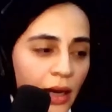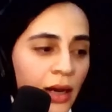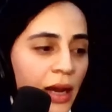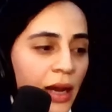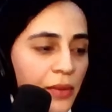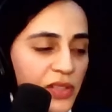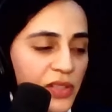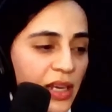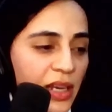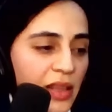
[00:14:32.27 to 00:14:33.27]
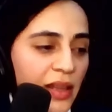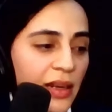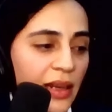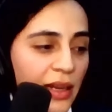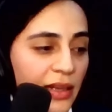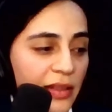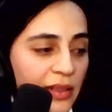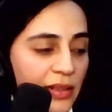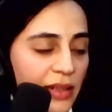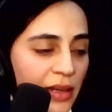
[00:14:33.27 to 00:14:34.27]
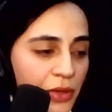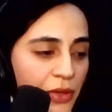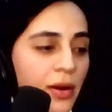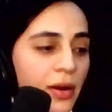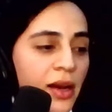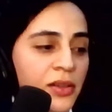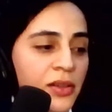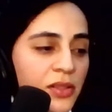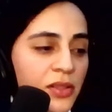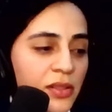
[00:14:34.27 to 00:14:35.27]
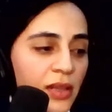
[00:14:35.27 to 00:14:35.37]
I would say that anything that requires